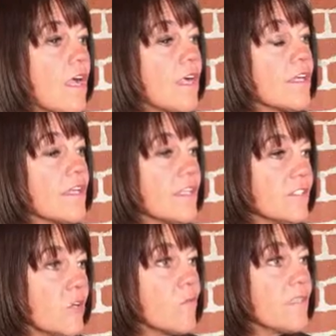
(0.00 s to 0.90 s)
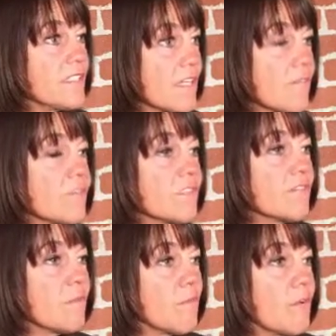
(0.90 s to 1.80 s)
Uh, he told me several
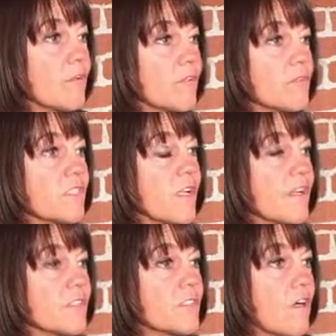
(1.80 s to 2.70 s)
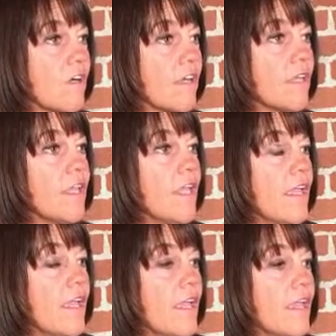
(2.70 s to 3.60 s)
different programs that I could try
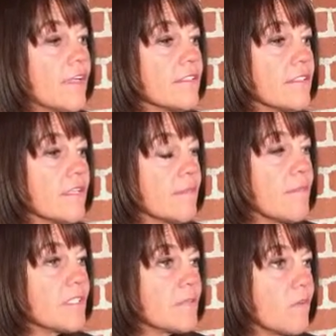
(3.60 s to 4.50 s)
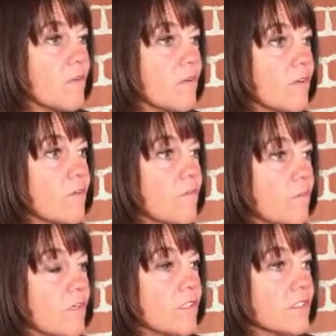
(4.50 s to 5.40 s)
and uh, the best
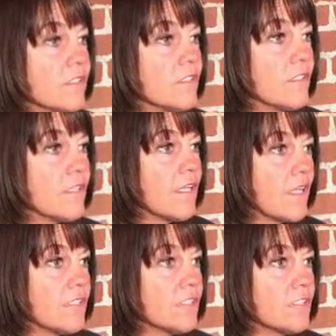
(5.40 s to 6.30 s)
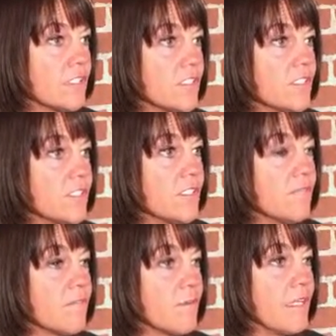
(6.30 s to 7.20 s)
program was the
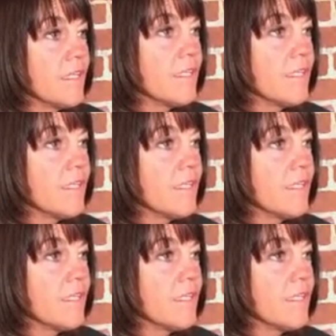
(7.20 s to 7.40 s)
HCG for me.